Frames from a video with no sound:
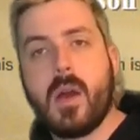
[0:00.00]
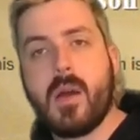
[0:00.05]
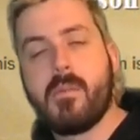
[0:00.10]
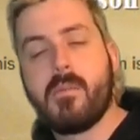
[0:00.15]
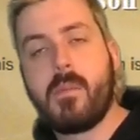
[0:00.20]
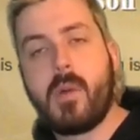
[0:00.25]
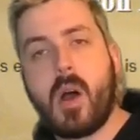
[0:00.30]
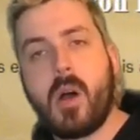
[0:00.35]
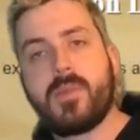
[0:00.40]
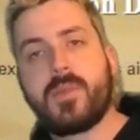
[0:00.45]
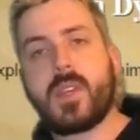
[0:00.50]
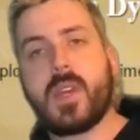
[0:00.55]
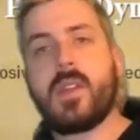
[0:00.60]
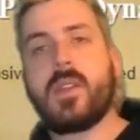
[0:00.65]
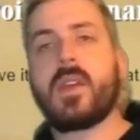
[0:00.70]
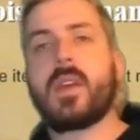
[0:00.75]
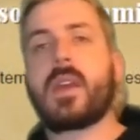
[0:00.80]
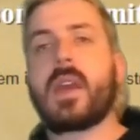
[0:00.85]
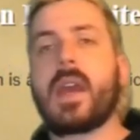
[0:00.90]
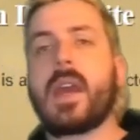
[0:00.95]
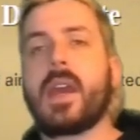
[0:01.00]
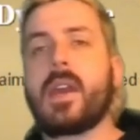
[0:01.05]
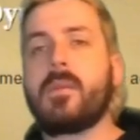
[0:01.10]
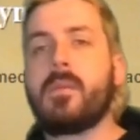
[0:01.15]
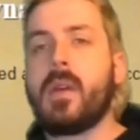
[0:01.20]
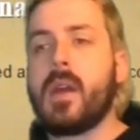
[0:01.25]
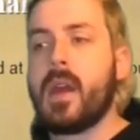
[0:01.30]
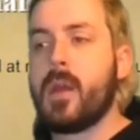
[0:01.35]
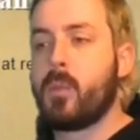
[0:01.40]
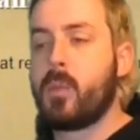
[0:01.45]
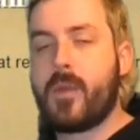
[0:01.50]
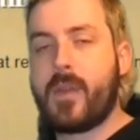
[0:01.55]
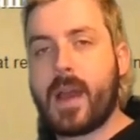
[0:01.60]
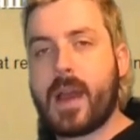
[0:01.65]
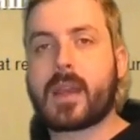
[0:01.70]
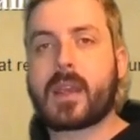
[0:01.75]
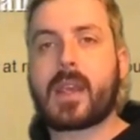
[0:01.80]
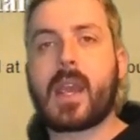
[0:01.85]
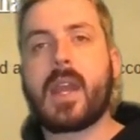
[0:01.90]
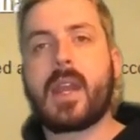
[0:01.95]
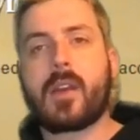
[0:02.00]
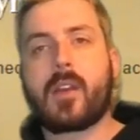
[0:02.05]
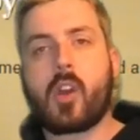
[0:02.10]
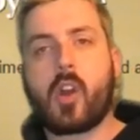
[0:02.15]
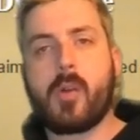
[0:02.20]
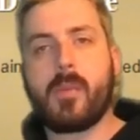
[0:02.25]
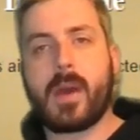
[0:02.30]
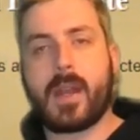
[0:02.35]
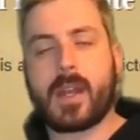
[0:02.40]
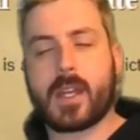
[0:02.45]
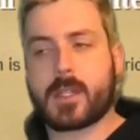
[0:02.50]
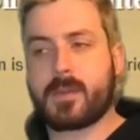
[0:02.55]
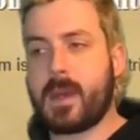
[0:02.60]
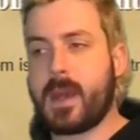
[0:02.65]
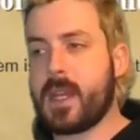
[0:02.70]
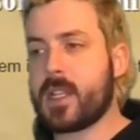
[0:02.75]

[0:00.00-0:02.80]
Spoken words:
mobs in the game without gaining combat XP.